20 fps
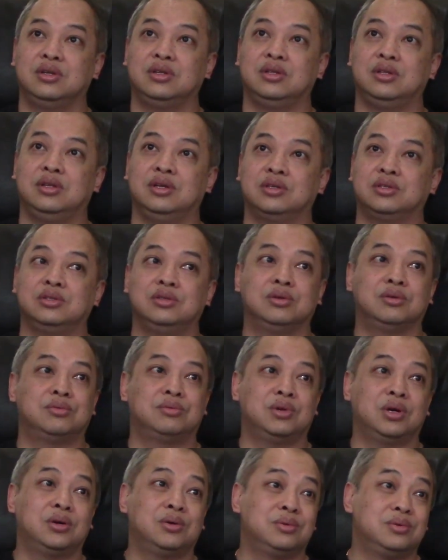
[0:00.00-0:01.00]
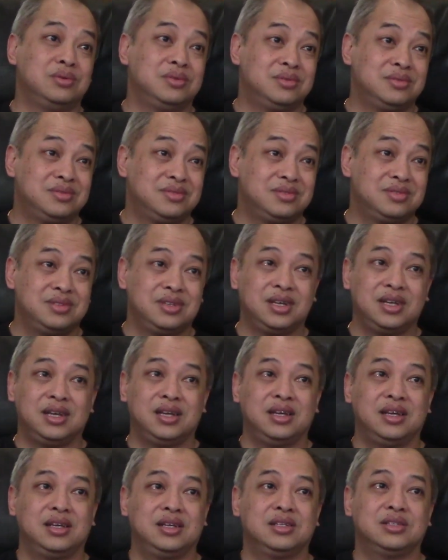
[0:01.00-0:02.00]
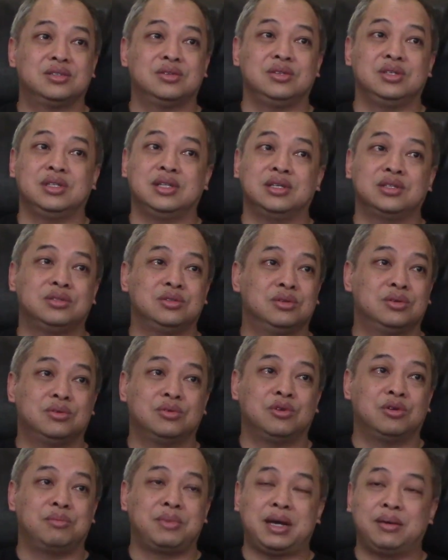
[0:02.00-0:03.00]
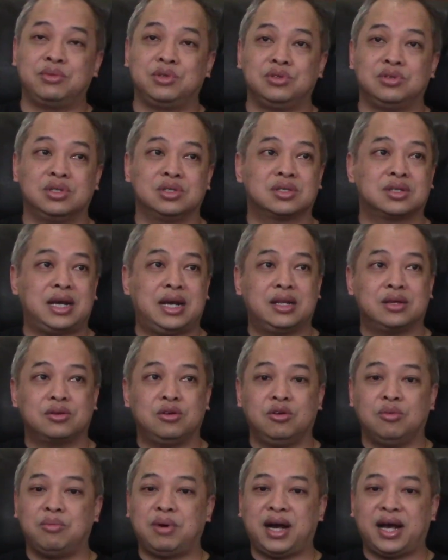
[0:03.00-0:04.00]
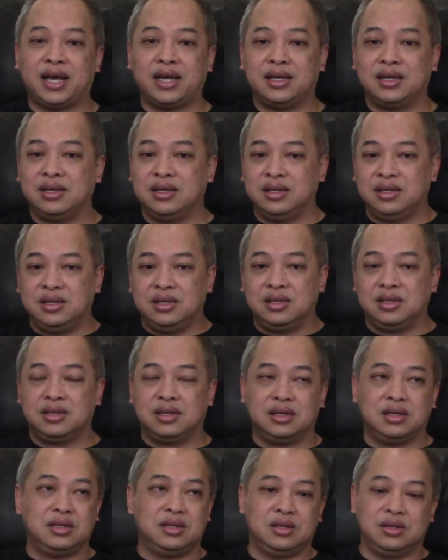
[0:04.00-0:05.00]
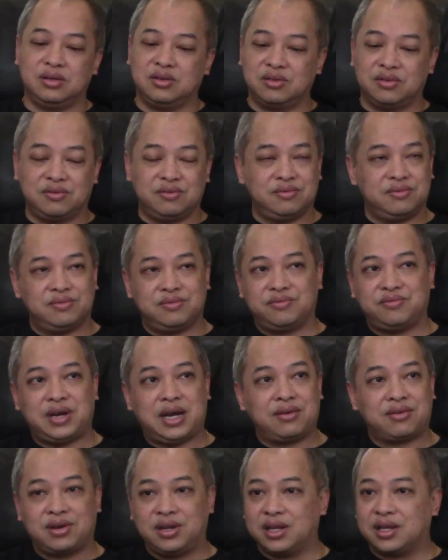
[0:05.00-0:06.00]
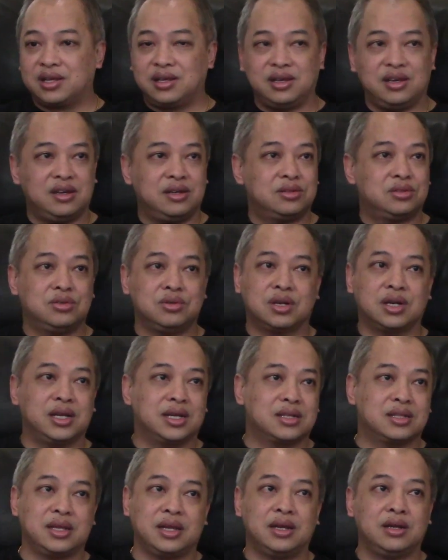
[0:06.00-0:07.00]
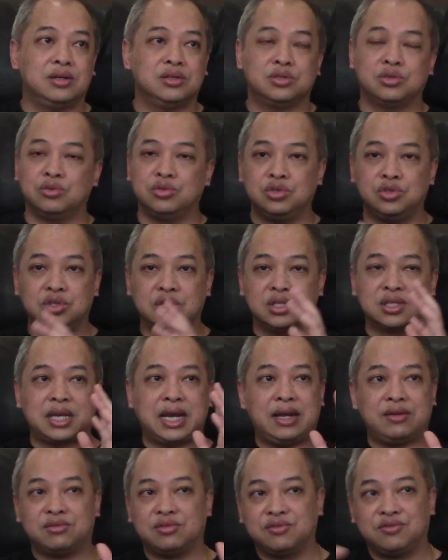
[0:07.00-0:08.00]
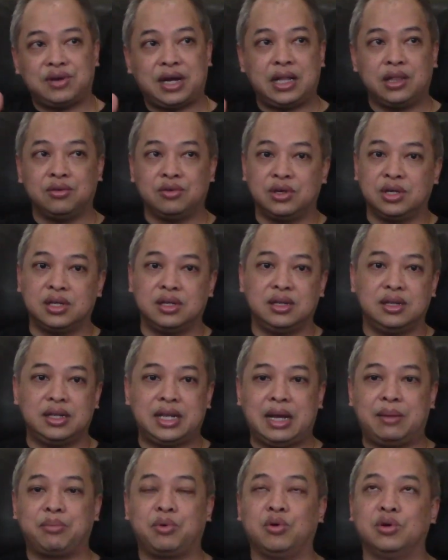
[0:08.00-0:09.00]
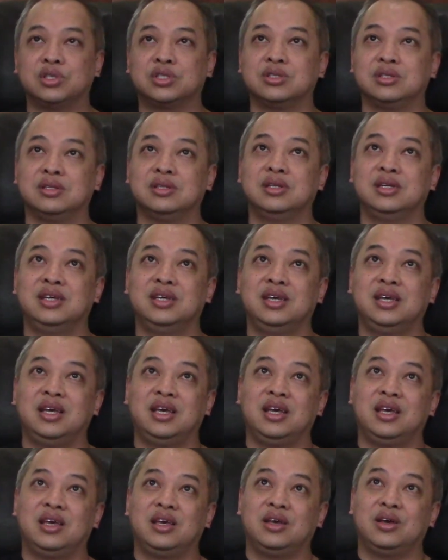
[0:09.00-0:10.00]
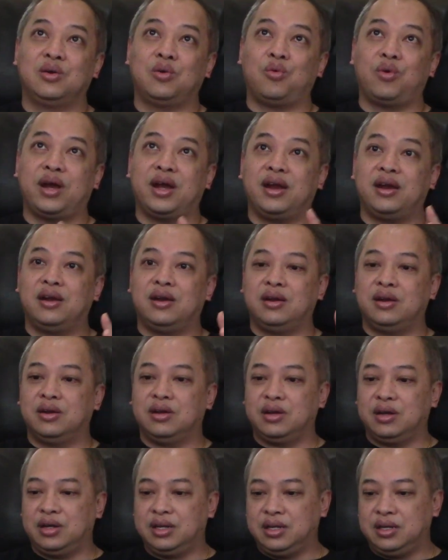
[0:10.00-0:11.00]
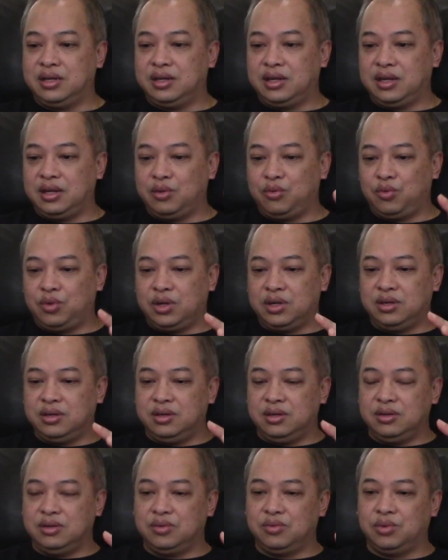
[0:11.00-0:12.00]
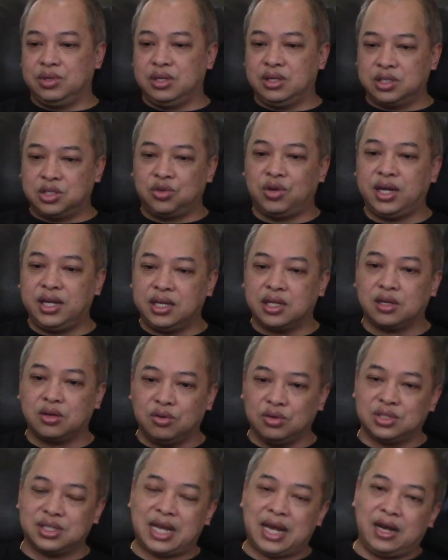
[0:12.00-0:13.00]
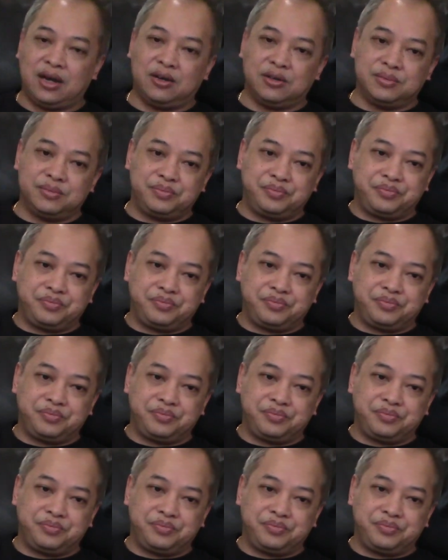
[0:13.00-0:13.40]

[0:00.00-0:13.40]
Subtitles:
there's no road, so there's no road map. You just gotta go by 5 click here, 2 click there. So you just have to follow it, that portion. And when the training goes out,